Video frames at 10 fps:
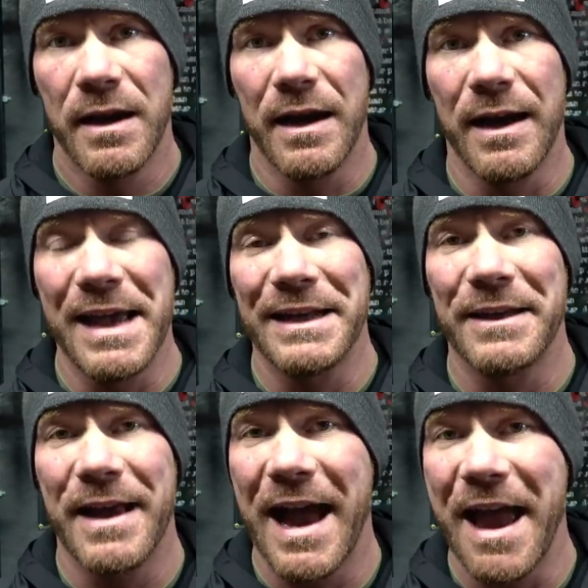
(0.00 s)

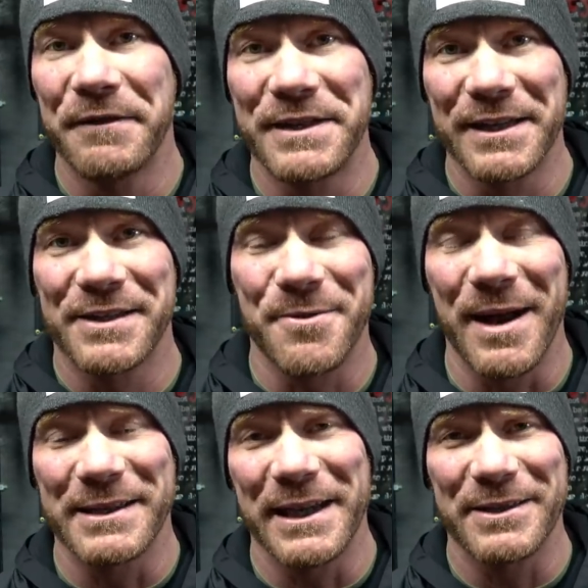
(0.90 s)
And I haven't done the
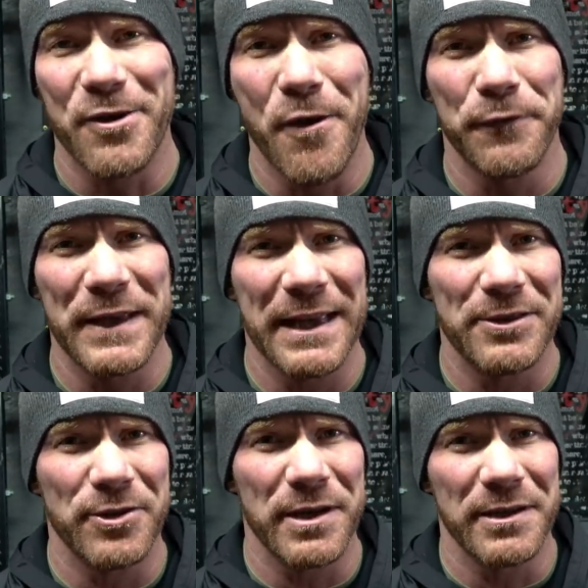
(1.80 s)
squats yet, so hopefully they
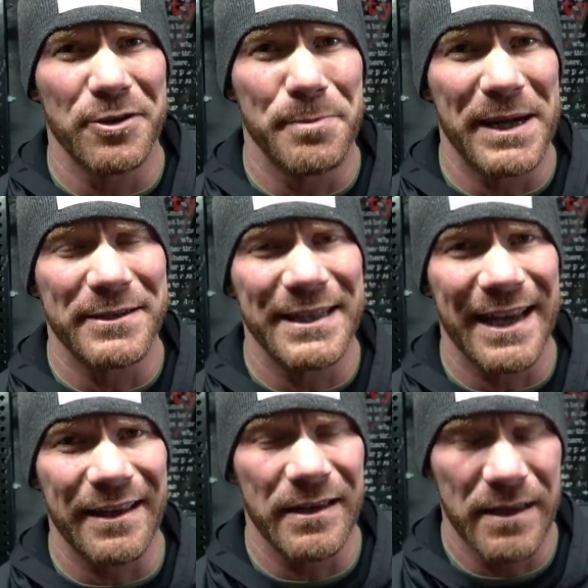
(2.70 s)
look a little better today.